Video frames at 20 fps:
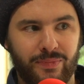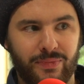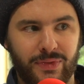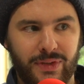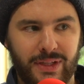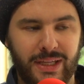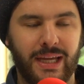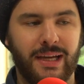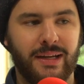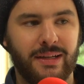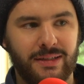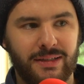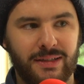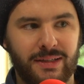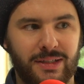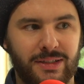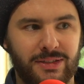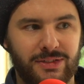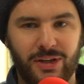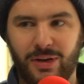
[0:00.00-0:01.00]
Yeah.
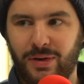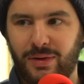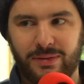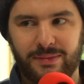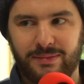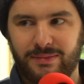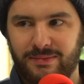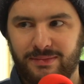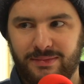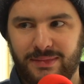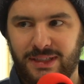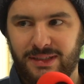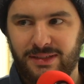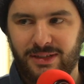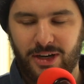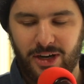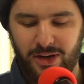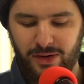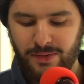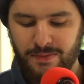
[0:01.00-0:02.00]
So he's a
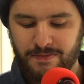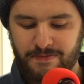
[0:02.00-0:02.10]
no.